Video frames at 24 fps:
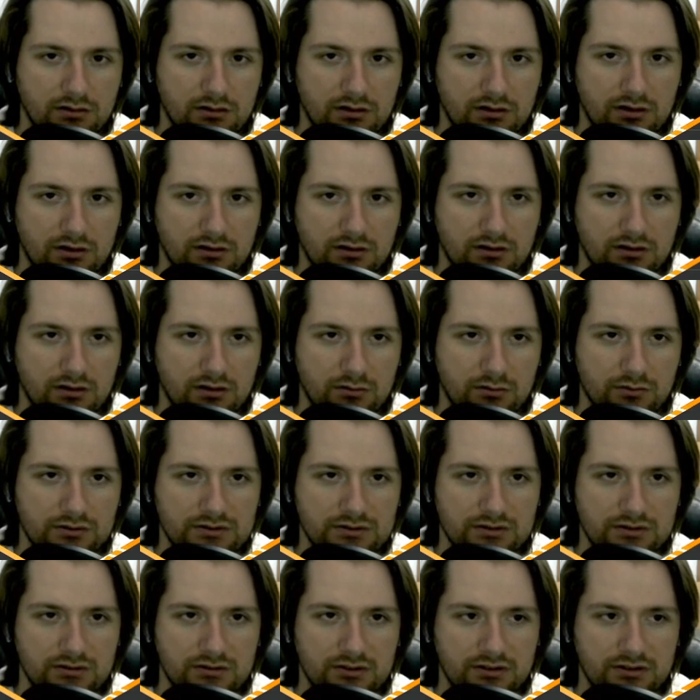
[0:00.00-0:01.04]
And then we'll
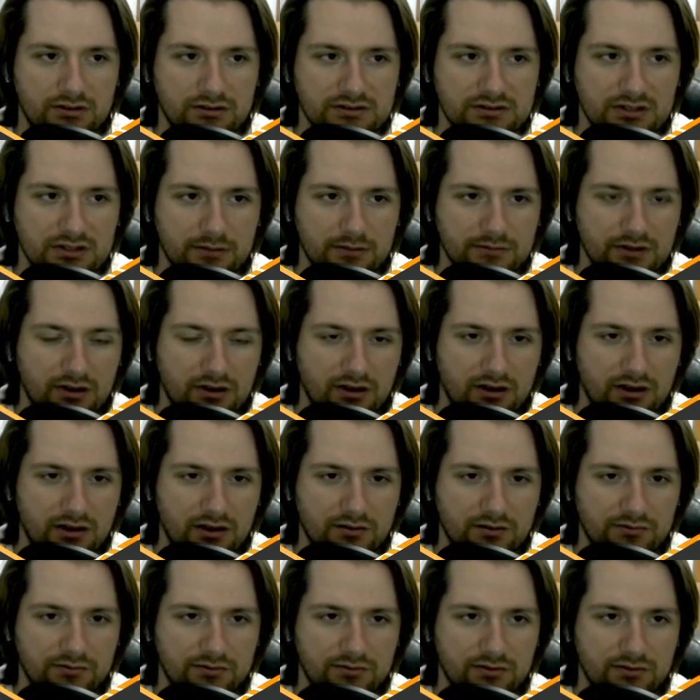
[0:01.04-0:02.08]
turn intercept off.
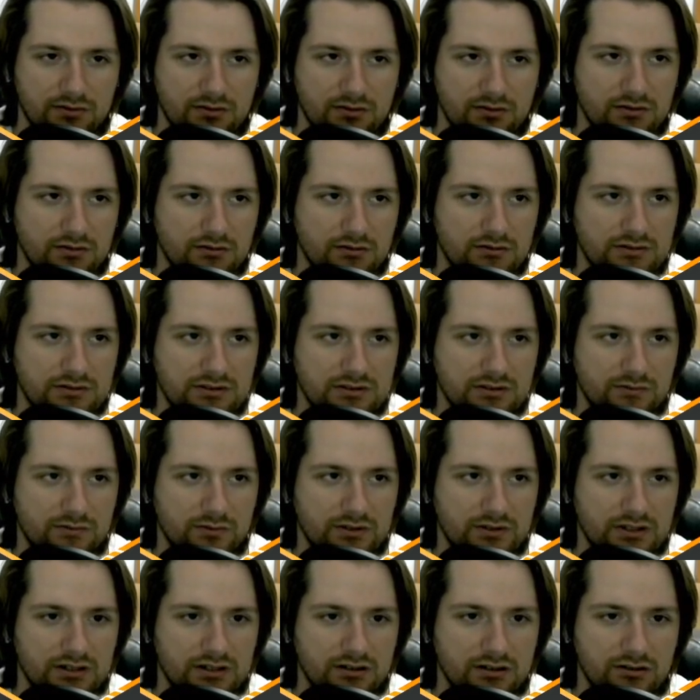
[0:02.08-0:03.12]
See if we
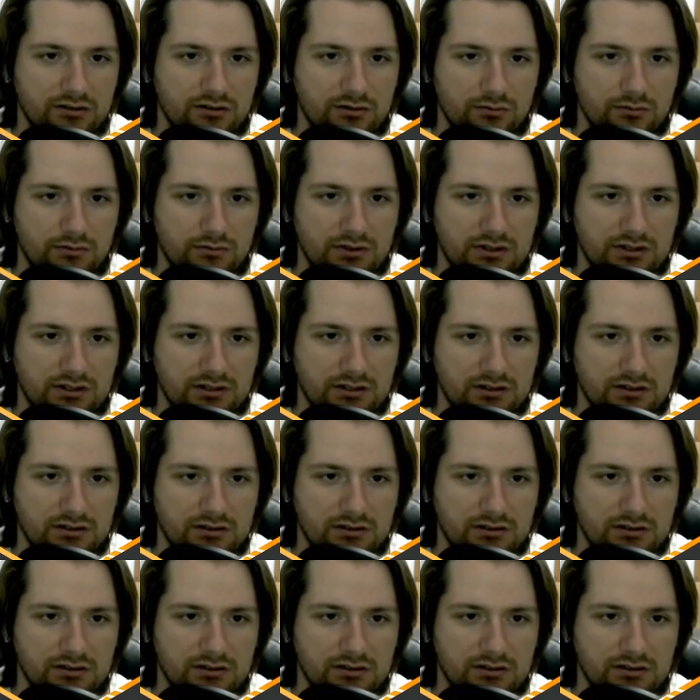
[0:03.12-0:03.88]
get a new one.